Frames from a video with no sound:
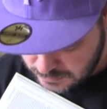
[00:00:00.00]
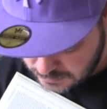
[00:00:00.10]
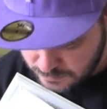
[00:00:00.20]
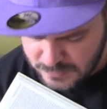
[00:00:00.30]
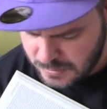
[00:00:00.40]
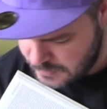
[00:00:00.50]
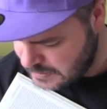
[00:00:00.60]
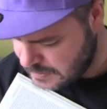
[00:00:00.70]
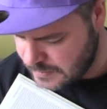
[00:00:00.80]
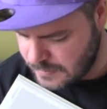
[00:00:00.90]
No, it
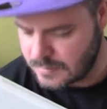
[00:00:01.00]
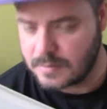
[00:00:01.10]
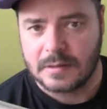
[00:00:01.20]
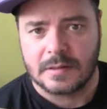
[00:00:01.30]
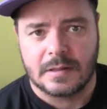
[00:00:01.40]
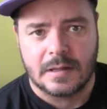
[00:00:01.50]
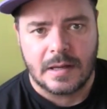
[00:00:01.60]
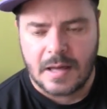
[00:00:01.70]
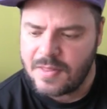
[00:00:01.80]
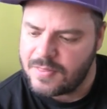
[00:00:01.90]
doesn't.
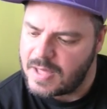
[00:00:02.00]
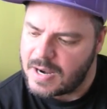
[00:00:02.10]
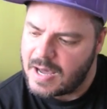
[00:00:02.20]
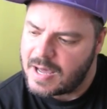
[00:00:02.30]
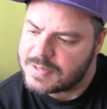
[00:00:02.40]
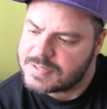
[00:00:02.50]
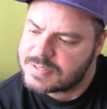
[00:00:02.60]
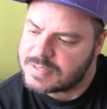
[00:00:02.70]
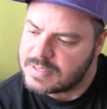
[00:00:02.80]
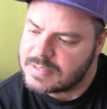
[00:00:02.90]
That
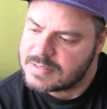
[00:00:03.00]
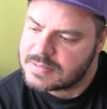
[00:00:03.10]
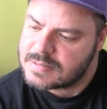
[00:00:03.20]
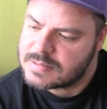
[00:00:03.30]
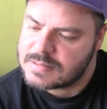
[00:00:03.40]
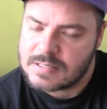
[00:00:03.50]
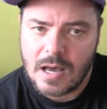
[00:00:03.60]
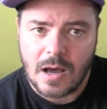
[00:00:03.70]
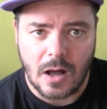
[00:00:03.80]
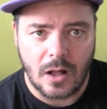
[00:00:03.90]
artist is,
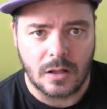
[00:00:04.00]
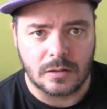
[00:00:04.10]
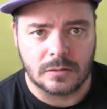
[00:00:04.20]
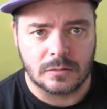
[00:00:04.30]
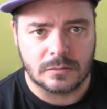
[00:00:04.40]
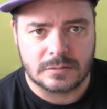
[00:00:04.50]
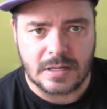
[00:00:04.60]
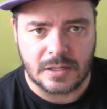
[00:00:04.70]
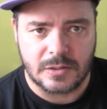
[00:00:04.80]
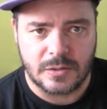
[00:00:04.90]
I'll
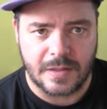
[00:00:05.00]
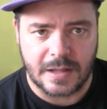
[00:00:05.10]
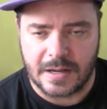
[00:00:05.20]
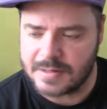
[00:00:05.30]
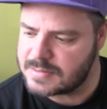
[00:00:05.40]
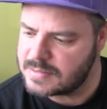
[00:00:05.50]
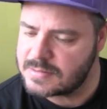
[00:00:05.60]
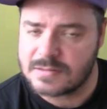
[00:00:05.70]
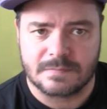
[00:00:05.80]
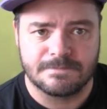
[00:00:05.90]
tell you who that artist
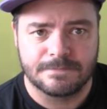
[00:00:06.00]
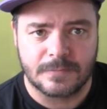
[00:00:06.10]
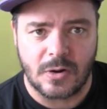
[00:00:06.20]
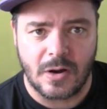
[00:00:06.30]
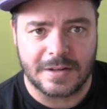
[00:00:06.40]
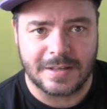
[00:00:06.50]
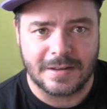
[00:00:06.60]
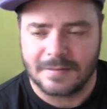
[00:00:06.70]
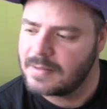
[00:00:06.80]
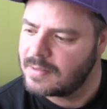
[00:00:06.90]
is right
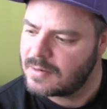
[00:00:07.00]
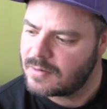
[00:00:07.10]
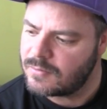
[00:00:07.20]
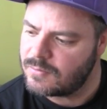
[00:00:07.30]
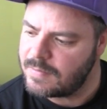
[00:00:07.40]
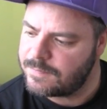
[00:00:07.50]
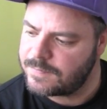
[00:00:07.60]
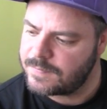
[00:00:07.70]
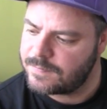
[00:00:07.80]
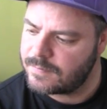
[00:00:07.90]
here.
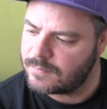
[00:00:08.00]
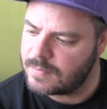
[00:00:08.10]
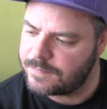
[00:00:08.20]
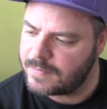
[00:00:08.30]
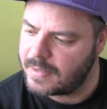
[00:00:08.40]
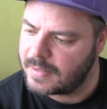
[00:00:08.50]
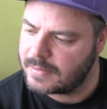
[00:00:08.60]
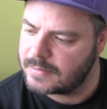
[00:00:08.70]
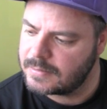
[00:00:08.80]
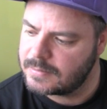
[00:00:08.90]

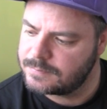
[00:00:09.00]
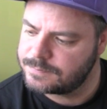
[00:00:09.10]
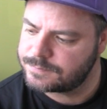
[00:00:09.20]
Rafael